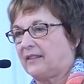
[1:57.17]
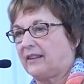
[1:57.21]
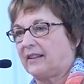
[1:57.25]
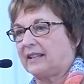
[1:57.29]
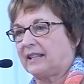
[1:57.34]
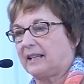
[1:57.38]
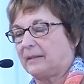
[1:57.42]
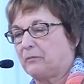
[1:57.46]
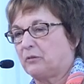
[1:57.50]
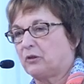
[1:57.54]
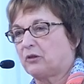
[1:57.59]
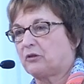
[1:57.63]
the
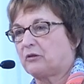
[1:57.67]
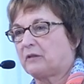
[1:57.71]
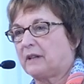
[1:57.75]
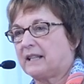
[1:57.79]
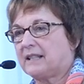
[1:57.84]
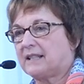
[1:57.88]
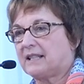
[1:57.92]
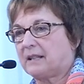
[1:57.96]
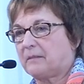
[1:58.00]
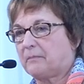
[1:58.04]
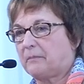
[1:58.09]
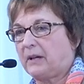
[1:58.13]

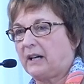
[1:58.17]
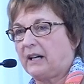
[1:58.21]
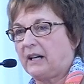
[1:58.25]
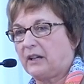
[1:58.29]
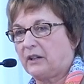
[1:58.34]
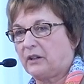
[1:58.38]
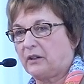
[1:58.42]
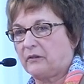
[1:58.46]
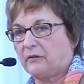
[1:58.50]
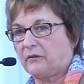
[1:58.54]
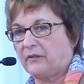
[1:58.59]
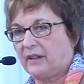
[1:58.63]
democratic
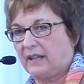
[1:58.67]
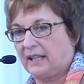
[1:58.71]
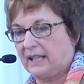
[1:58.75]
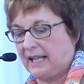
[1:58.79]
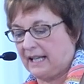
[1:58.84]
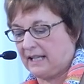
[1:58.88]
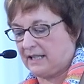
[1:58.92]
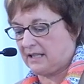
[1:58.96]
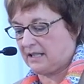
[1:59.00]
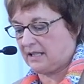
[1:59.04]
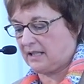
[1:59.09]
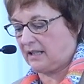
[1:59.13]
part of the
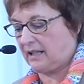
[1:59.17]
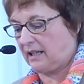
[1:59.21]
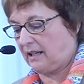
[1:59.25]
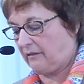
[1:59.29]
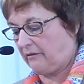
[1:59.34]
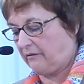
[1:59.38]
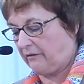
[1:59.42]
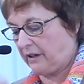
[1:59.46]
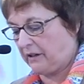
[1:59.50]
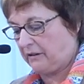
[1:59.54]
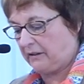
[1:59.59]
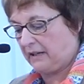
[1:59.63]
net at
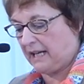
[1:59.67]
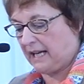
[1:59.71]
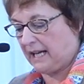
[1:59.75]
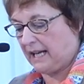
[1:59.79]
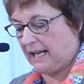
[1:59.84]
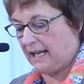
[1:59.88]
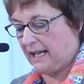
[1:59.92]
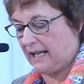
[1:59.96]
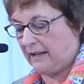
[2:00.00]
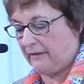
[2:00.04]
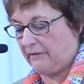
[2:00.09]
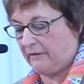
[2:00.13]
a very
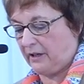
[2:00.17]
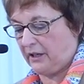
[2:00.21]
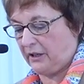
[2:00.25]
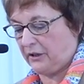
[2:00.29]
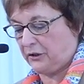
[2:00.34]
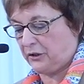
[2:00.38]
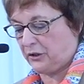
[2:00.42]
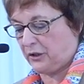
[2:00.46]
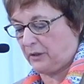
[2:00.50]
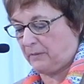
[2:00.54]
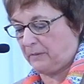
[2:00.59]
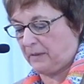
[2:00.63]
high level
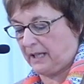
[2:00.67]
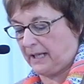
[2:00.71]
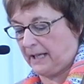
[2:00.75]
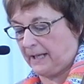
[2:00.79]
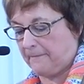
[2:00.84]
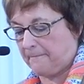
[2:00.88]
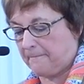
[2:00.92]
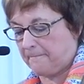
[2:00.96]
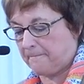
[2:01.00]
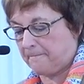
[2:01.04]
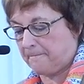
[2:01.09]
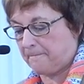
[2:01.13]
in Germany.